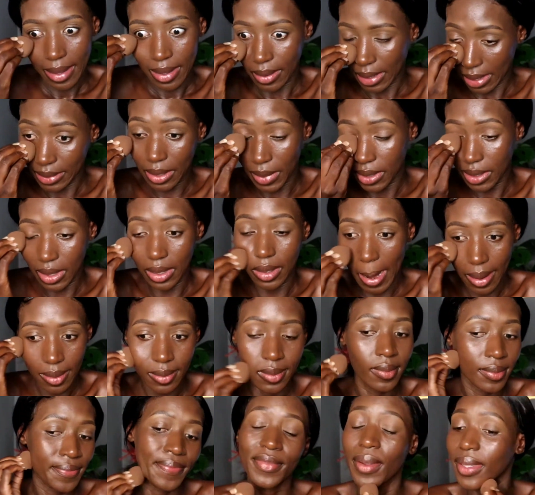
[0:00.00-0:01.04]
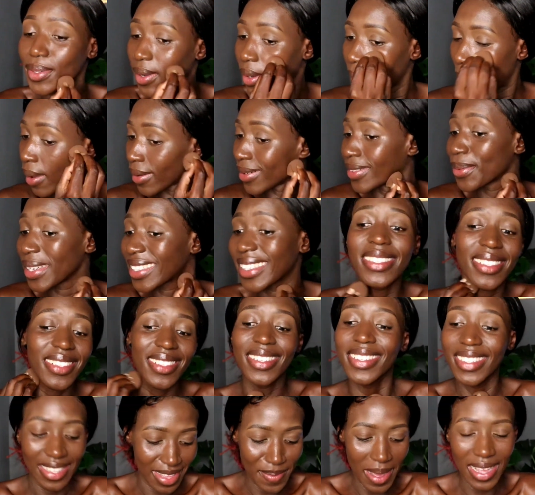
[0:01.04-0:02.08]
part of my neck, is also
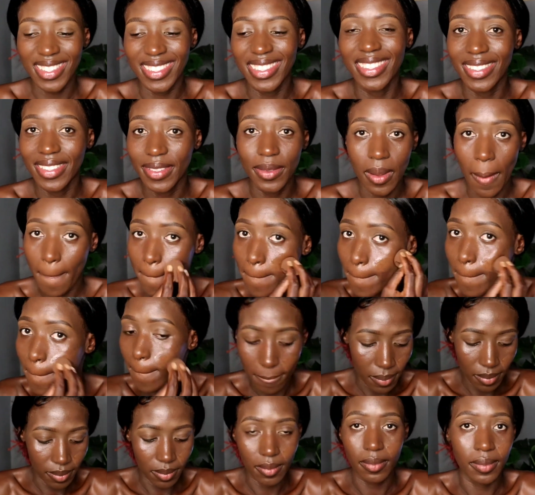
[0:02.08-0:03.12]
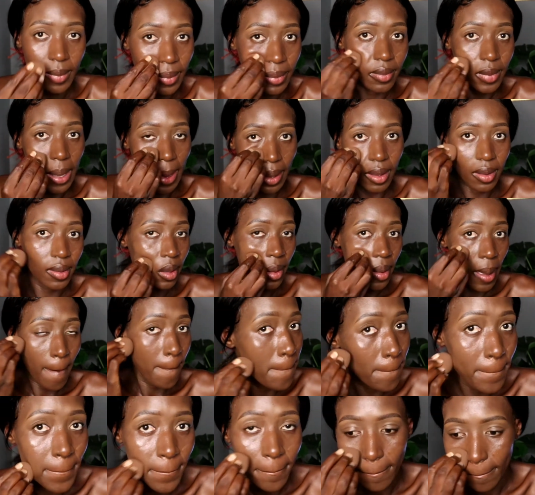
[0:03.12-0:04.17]
like, it's like my neck is the
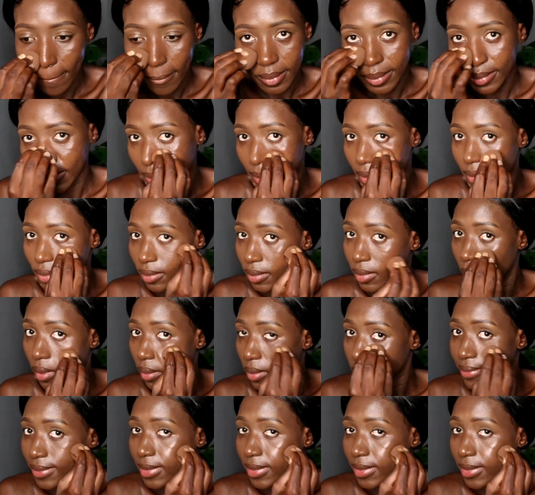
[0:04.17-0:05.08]
only darkest